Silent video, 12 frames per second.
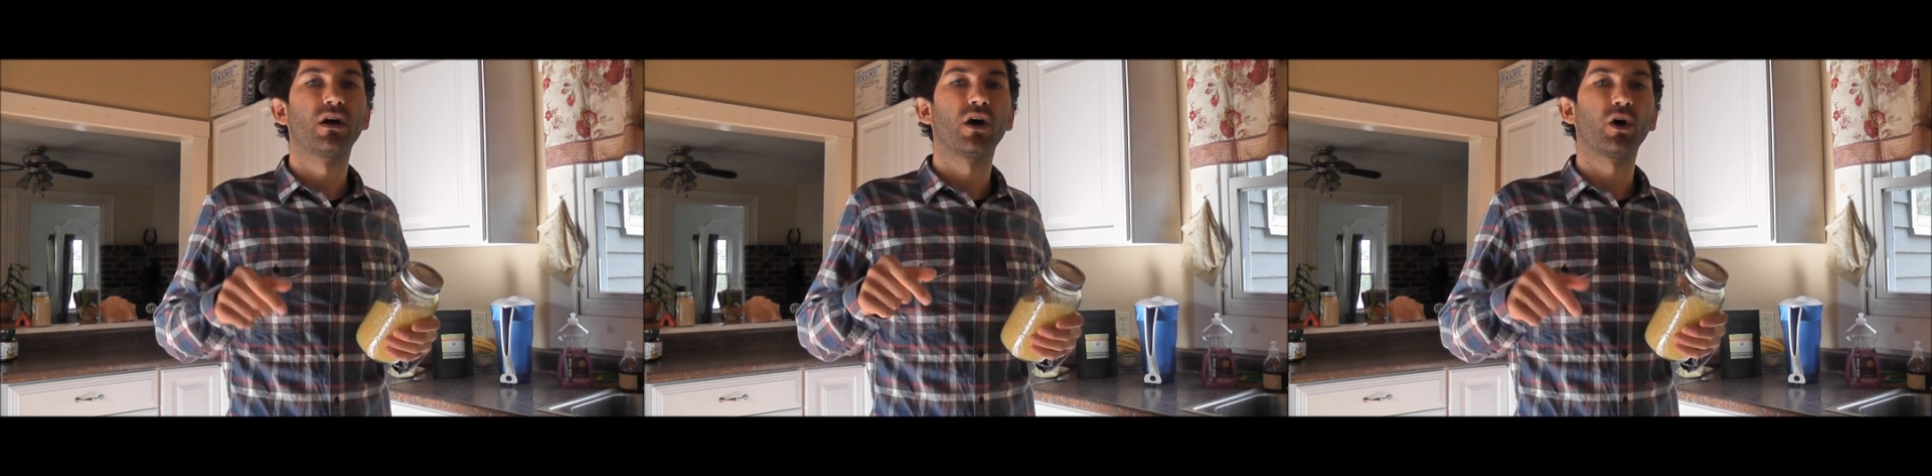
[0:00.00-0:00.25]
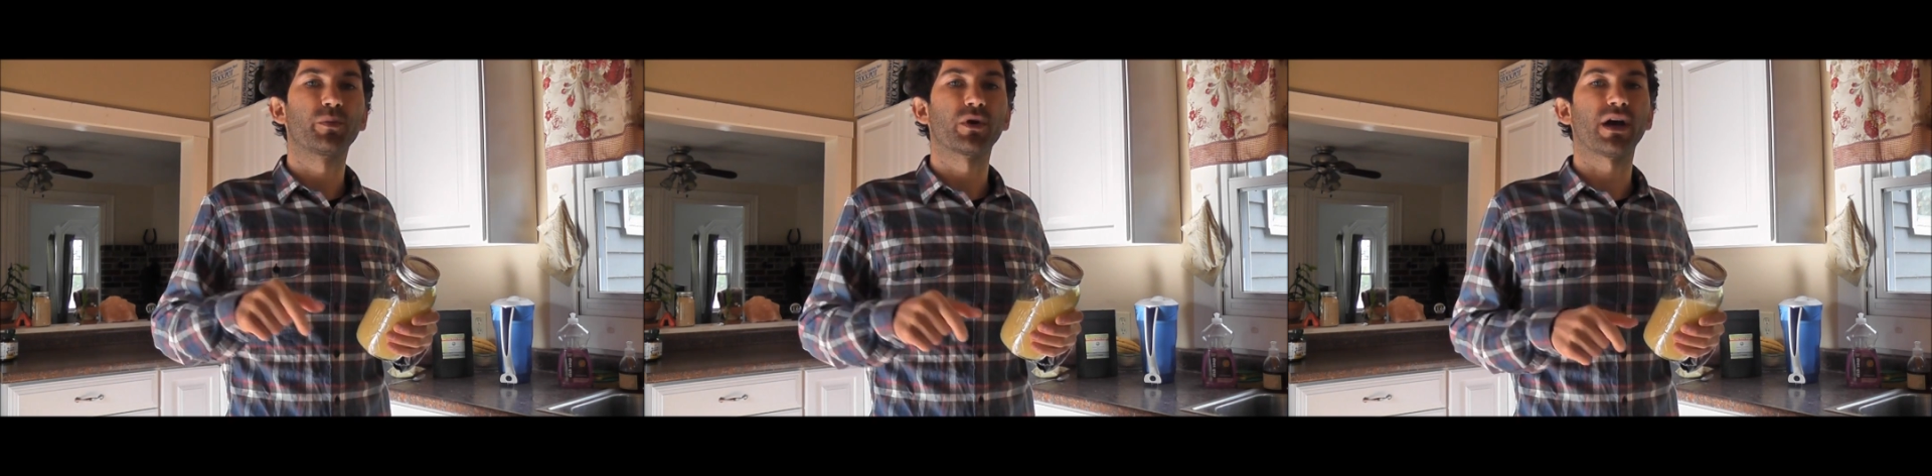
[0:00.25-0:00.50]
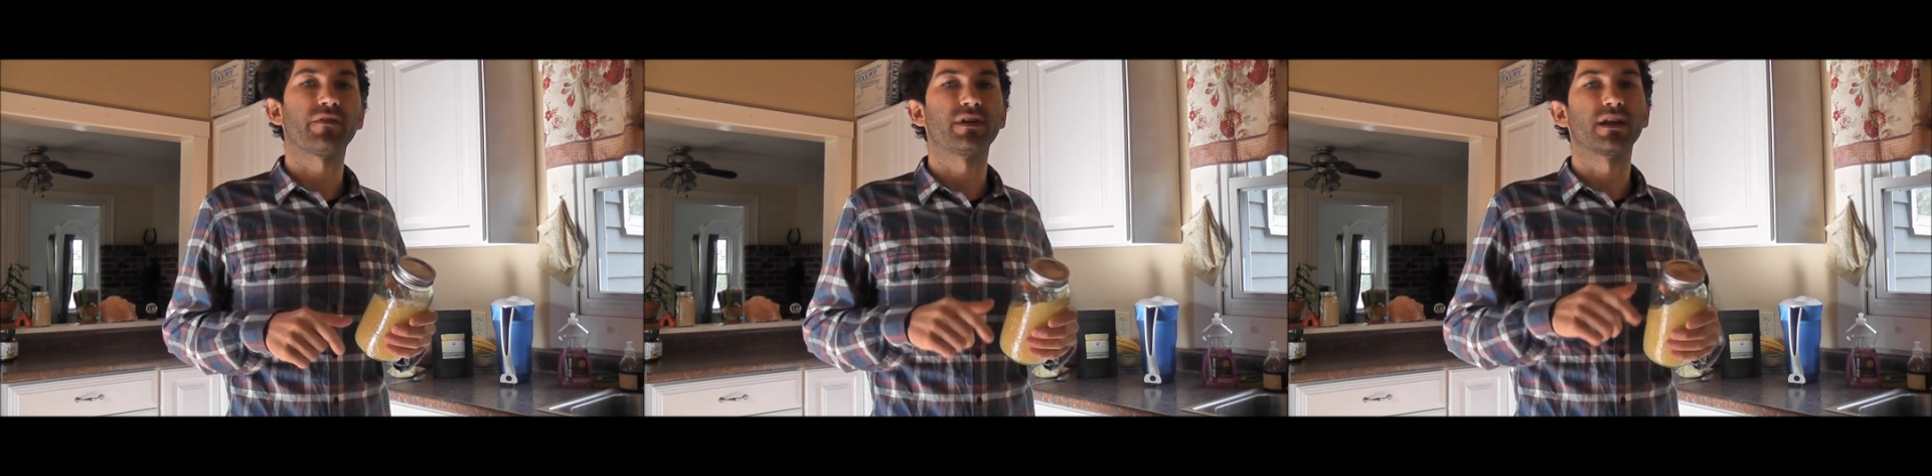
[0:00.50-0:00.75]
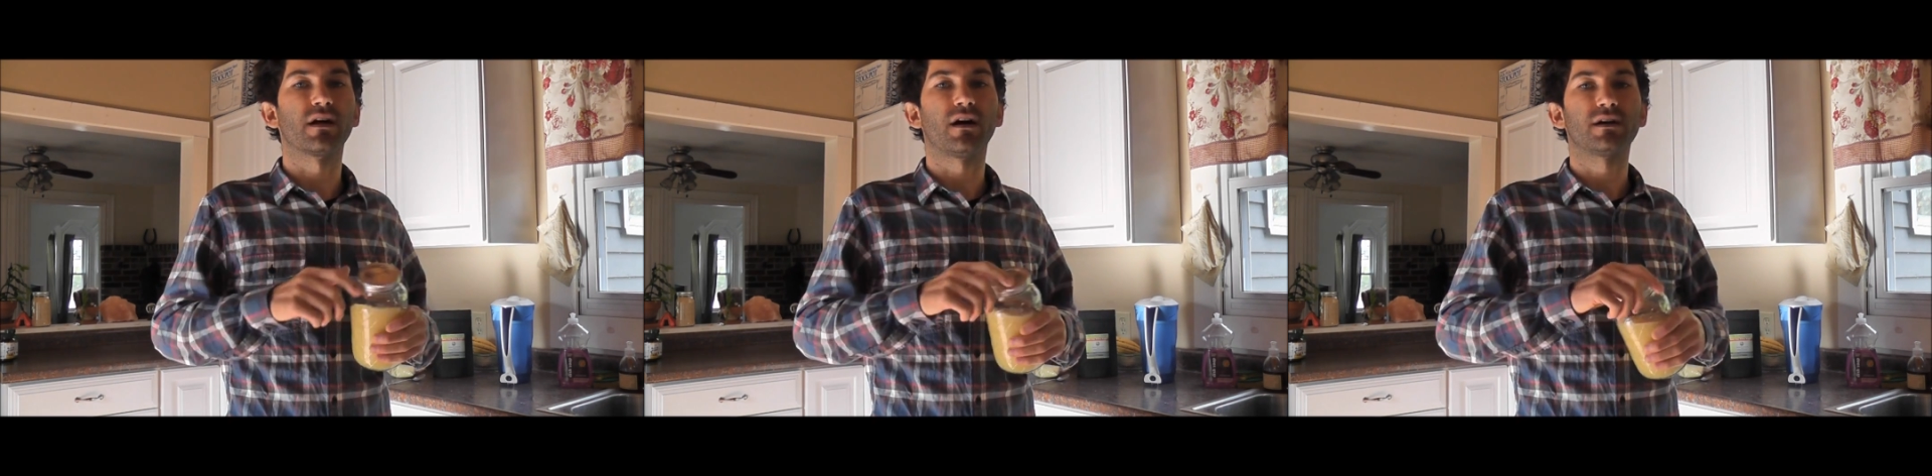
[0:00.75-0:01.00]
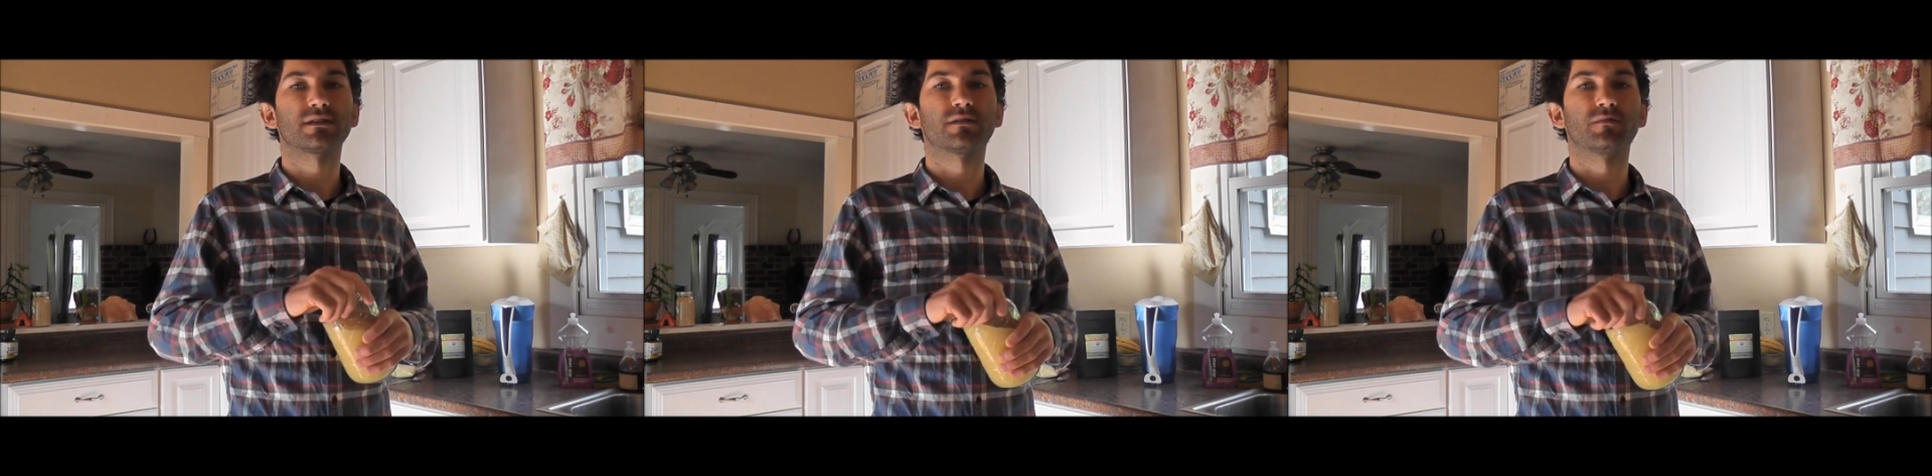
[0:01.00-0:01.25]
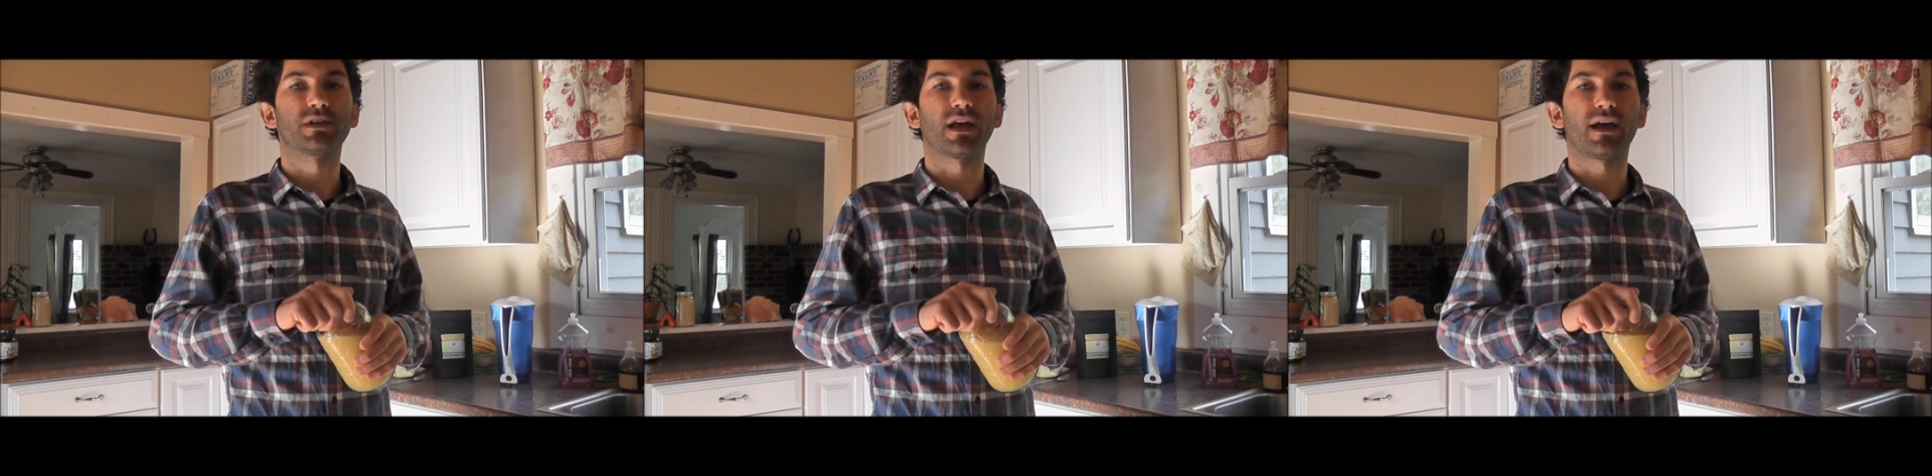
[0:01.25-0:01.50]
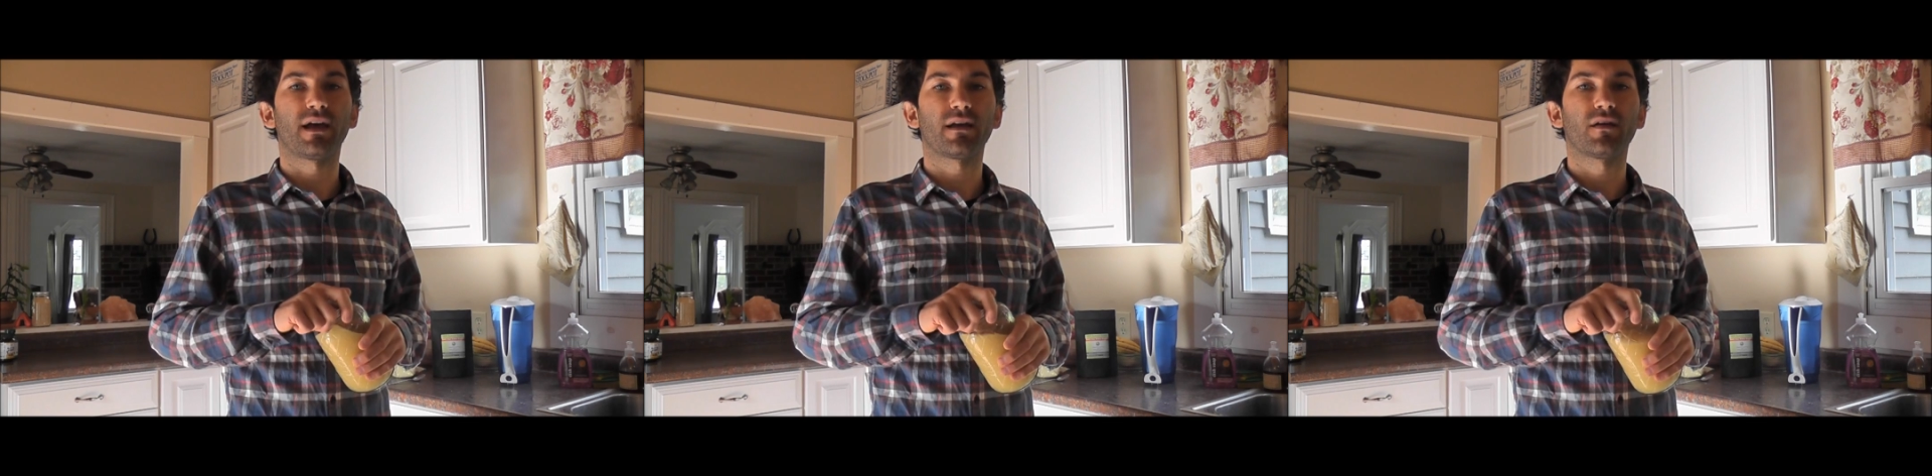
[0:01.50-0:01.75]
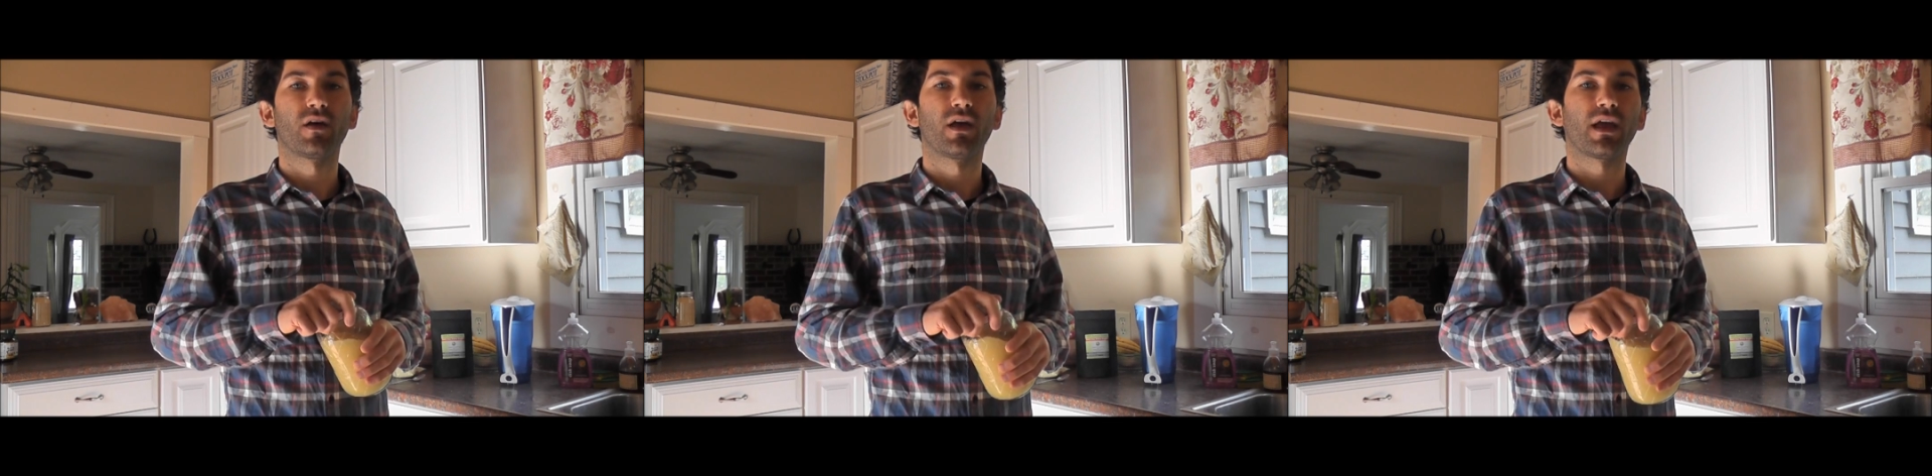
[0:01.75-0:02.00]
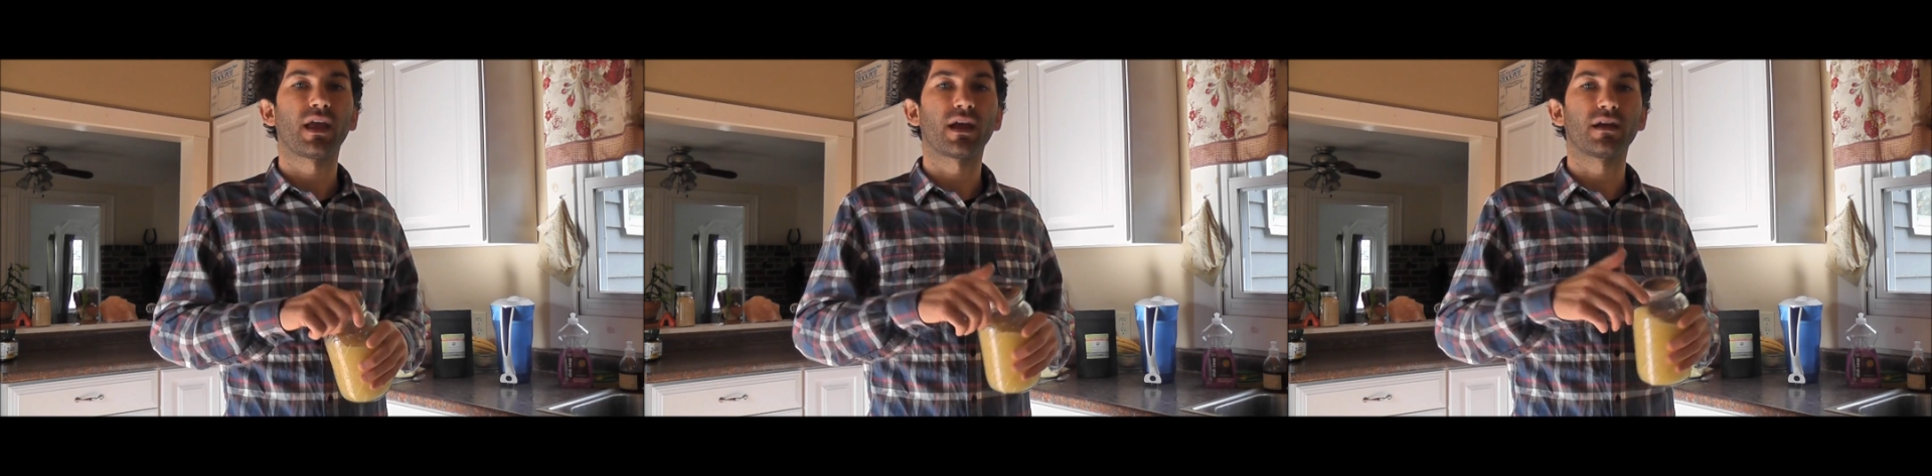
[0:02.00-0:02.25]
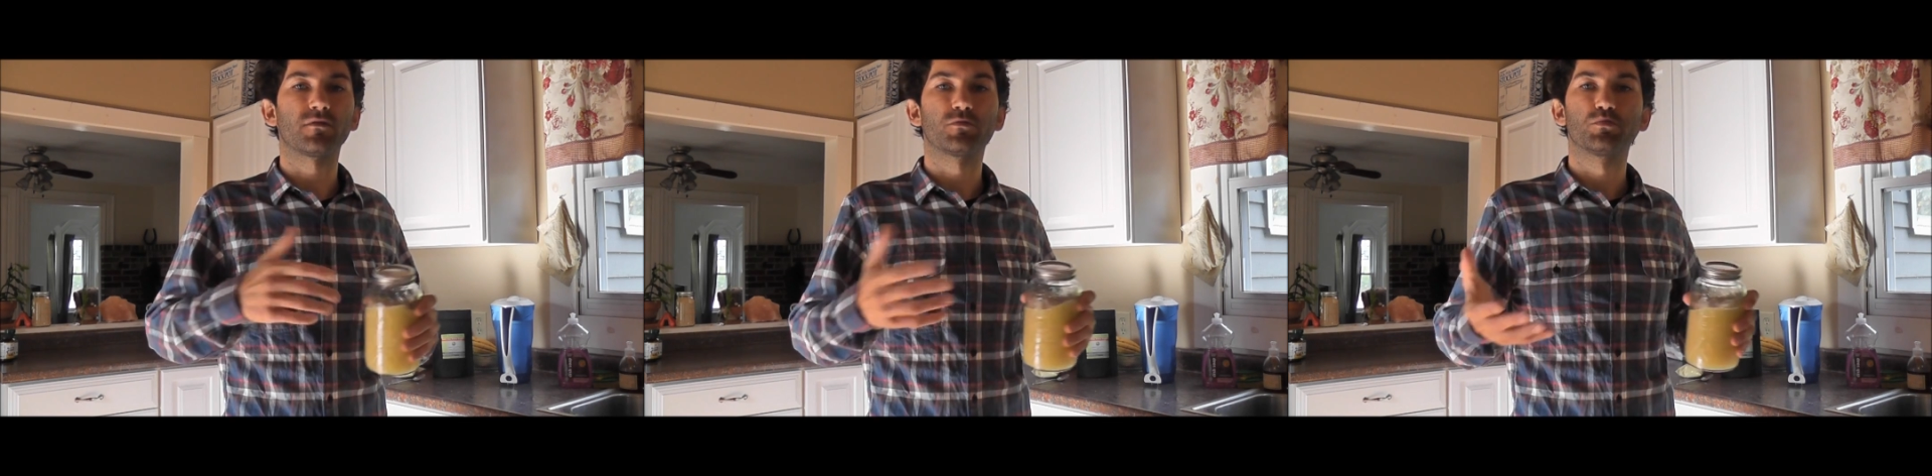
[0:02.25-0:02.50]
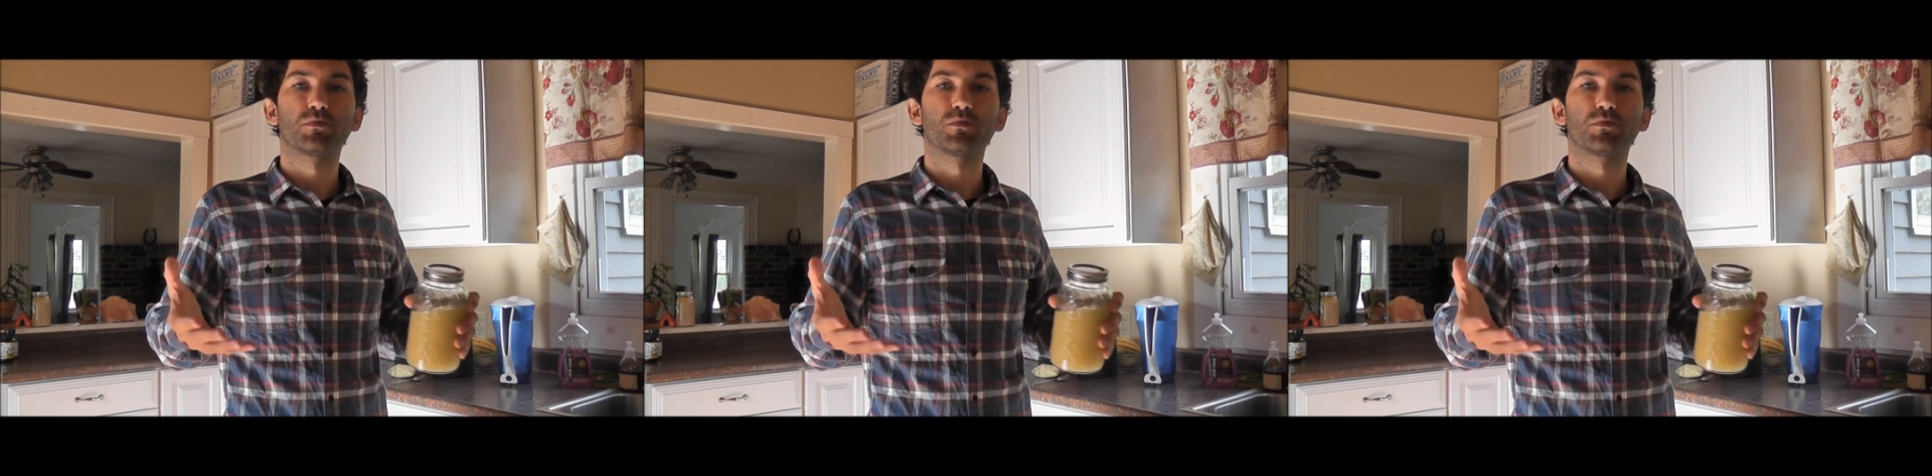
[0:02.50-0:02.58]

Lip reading: Hope you're having an awesome day, and